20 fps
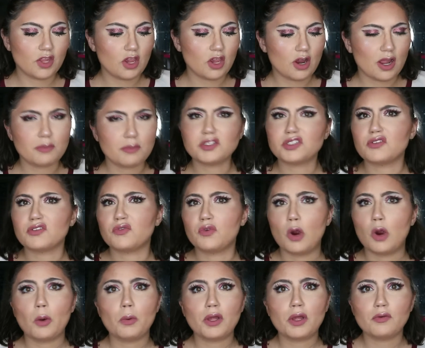You're able to
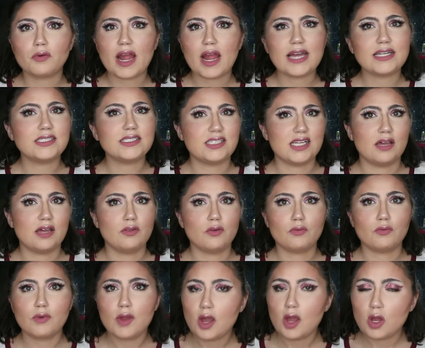four-wheel ride down
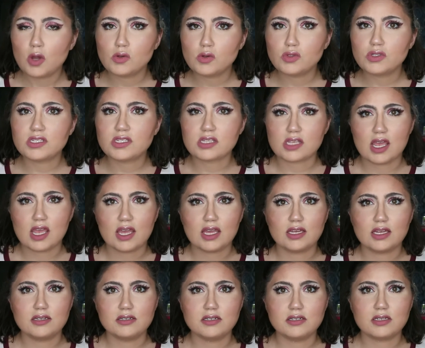the roads
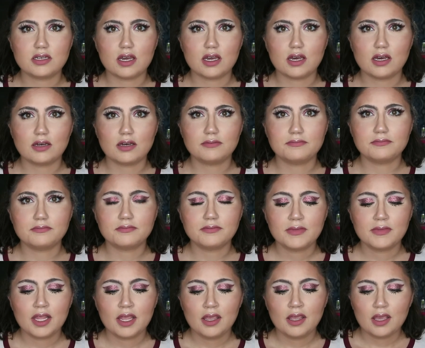and
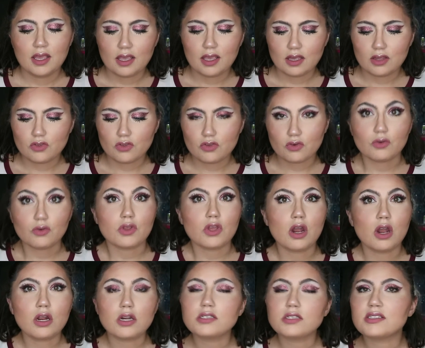through
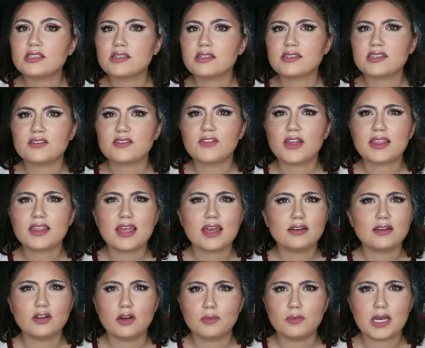yards and stuff like
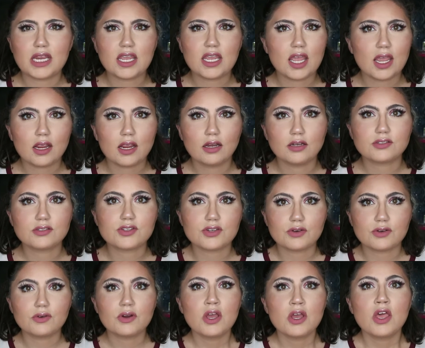that. Nobody cares.
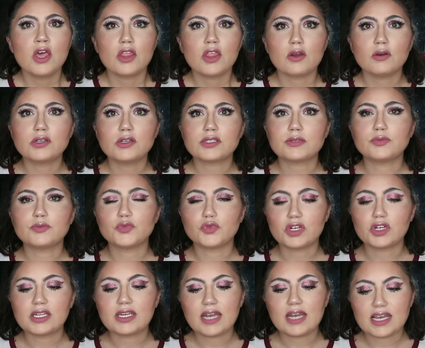So there were some
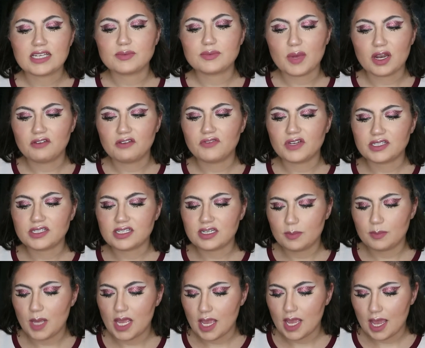really nice benefits
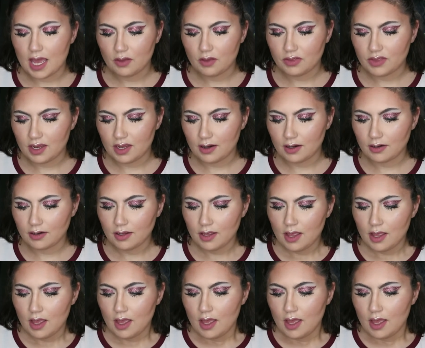to being out there.